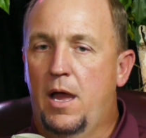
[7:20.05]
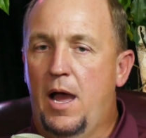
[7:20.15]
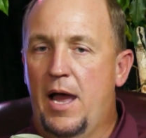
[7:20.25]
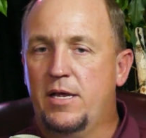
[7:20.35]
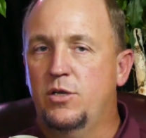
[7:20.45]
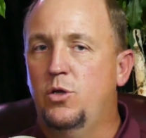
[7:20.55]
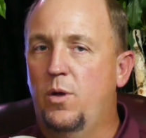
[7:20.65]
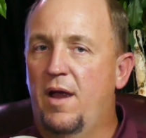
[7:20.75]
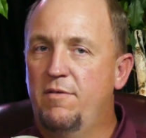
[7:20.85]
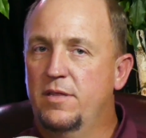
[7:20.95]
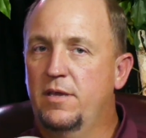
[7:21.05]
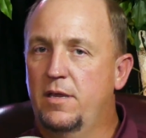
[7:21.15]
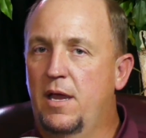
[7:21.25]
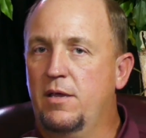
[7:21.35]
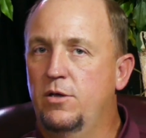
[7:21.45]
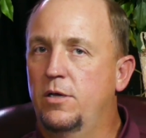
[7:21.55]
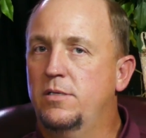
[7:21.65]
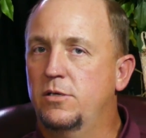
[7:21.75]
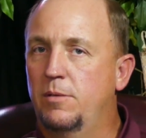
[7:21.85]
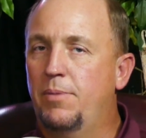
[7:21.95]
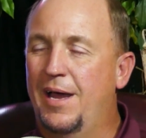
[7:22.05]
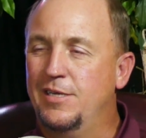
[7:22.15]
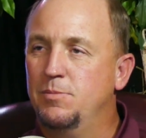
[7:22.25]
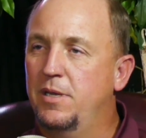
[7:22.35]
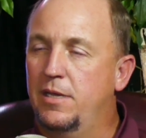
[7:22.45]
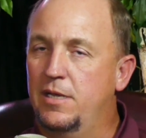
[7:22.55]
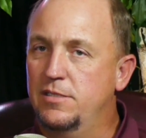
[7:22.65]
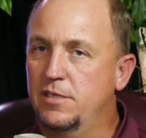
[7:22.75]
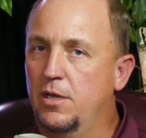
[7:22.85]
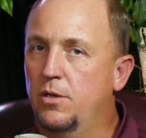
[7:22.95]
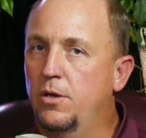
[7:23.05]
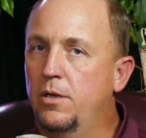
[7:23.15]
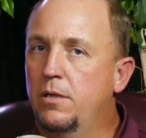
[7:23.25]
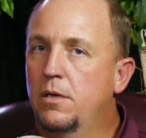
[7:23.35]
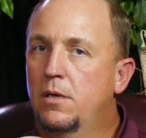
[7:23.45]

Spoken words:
I could do everything I could to impact as many kids as I could. Mm-hmm.